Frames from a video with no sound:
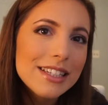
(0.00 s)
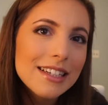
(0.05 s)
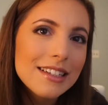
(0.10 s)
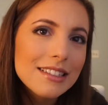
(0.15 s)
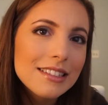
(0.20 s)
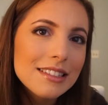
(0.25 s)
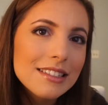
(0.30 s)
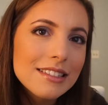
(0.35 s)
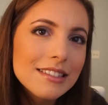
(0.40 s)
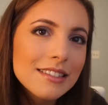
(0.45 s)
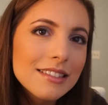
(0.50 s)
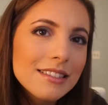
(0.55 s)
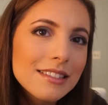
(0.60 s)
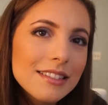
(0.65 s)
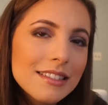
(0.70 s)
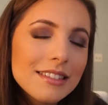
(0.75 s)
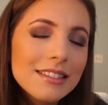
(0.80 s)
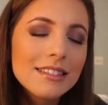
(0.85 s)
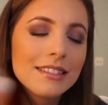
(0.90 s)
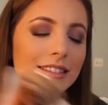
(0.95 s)
it
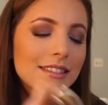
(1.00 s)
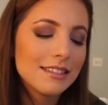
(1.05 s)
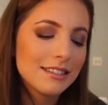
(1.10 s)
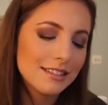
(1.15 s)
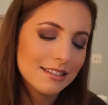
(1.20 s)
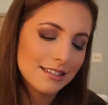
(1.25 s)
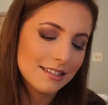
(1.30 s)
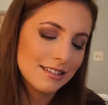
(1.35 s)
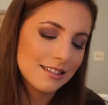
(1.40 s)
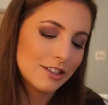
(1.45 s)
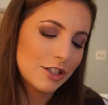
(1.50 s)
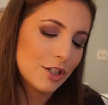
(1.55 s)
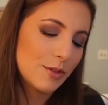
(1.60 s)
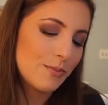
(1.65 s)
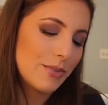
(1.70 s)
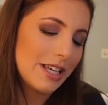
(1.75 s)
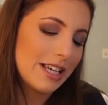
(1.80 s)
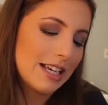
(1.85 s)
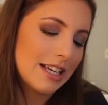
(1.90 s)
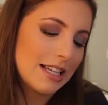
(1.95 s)

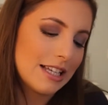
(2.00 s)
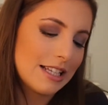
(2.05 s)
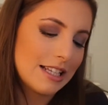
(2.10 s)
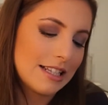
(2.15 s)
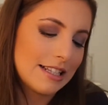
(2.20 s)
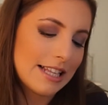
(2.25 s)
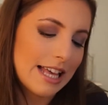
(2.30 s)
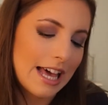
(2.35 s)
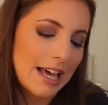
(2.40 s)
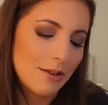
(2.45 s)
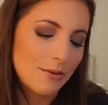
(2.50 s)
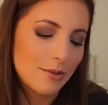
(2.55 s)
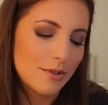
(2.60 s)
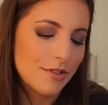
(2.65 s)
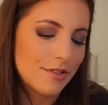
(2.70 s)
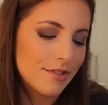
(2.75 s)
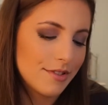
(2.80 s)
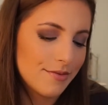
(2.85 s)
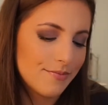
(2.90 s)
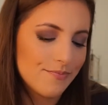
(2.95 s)
just because I
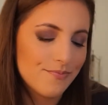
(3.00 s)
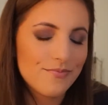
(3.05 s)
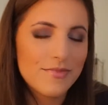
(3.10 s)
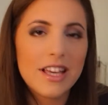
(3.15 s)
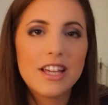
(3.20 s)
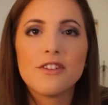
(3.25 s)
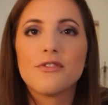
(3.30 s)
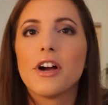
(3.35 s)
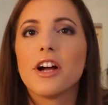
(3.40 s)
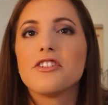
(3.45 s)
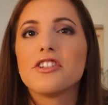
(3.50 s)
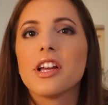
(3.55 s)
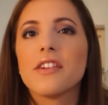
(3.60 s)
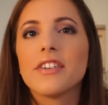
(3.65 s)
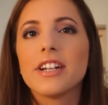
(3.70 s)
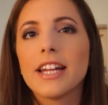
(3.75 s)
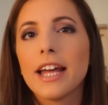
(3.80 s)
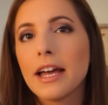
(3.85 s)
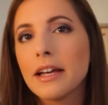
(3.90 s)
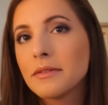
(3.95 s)
was in a rush
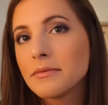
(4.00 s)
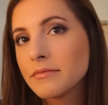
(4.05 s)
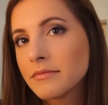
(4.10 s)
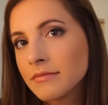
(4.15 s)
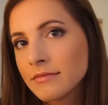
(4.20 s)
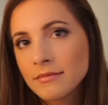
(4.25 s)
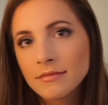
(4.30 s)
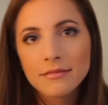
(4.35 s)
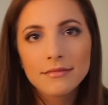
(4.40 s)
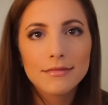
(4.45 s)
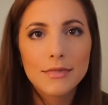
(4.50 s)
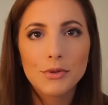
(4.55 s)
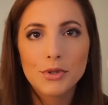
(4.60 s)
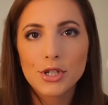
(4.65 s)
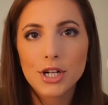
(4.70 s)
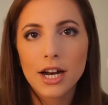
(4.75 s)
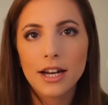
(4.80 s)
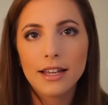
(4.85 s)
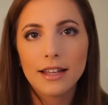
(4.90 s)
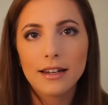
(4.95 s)
every day. I was
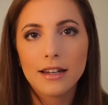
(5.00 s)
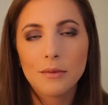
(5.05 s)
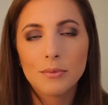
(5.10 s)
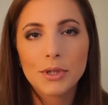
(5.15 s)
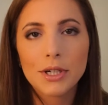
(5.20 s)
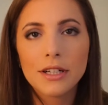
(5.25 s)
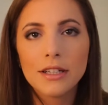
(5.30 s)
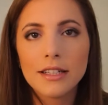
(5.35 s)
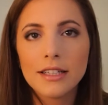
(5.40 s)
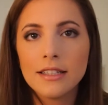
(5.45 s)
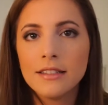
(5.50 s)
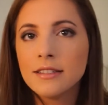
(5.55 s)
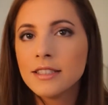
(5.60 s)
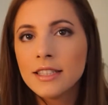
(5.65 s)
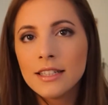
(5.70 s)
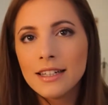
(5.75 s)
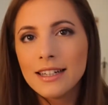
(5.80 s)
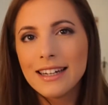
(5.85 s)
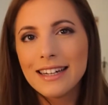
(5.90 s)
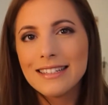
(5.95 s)
trying to get up early,
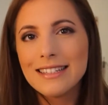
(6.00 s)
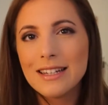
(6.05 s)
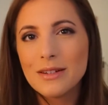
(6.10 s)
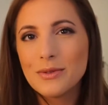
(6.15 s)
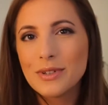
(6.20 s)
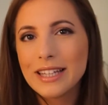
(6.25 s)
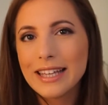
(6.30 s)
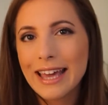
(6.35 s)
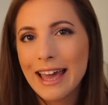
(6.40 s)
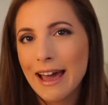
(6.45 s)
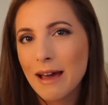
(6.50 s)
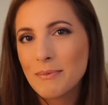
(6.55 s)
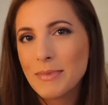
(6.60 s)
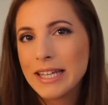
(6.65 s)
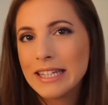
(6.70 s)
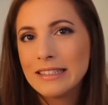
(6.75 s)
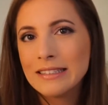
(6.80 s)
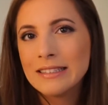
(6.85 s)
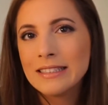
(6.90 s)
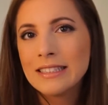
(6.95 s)
it didn't really
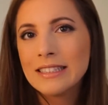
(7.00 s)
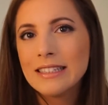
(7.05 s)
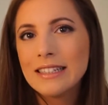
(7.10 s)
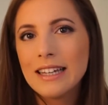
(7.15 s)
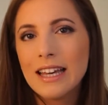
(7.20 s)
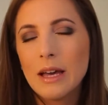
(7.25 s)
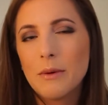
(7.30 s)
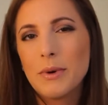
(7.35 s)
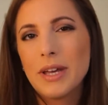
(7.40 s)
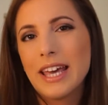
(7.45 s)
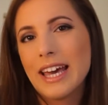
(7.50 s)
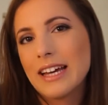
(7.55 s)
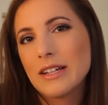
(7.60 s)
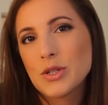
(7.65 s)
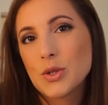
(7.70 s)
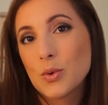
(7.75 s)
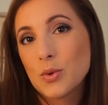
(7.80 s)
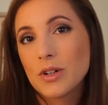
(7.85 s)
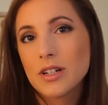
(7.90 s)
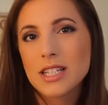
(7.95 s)
happen, and we
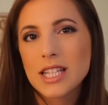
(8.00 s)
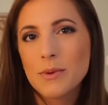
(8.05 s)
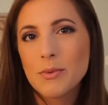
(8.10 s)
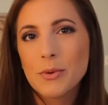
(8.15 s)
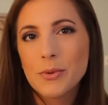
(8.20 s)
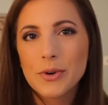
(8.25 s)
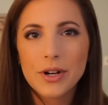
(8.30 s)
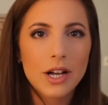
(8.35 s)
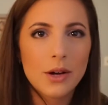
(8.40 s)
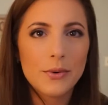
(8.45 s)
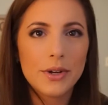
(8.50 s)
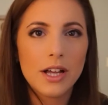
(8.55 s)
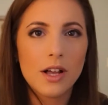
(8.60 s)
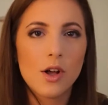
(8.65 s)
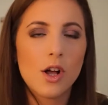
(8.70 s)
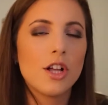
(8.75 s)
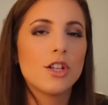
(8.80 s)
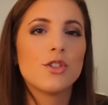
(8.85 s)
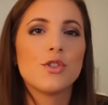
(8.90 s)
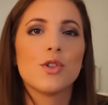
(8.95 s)
had tours that we were going
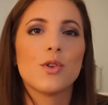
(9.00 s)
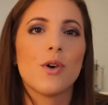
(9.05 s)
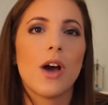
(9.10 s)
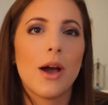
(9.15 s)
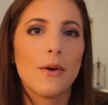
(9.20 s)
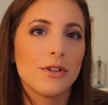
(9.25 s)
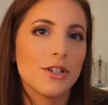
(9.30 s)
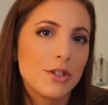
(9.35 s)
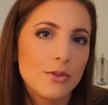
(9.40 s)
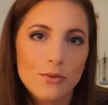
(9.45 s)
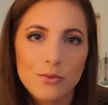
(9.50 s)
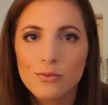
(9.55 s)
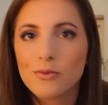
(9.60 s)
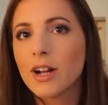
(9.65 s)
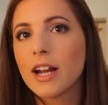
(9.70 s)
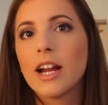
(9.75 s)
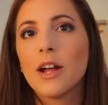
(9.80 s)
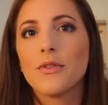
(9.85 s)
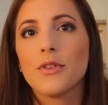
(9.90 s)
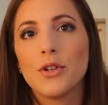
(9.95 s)
on, so I would just
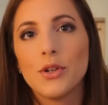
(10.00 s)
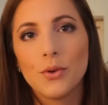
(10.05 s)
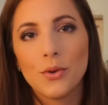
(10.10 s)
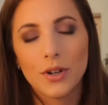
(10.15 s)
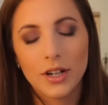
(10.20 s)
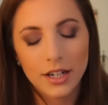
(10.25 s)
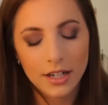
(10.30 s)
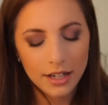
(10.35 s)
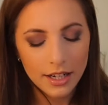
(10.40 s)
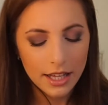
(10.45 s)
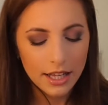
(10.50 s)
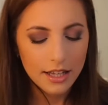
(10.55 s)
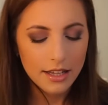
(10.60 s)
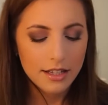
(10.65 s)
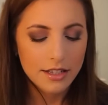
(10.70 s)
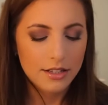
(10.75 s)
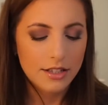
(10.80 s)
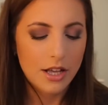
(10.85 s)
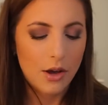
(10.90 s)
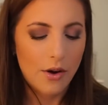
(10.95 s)
run out the door.
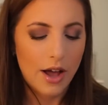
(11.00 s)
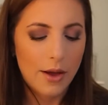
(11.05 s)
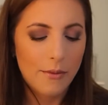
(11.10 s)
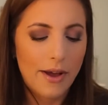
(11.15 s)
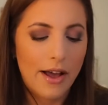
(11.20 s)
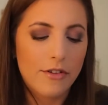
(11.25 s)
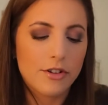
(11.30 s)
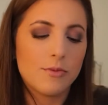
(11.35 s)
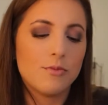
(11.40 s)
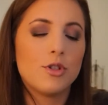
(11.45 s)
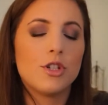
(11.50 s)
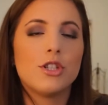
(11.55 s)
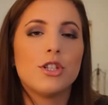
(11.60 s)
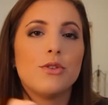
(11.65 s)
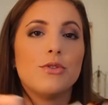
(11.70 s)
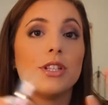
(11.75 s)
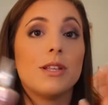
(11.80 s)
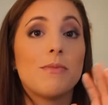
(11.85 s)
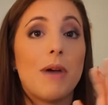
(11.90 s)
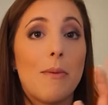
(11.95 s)
So I wound up just
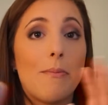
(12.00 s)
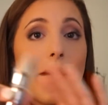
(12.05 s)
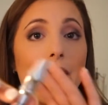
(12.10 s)
using my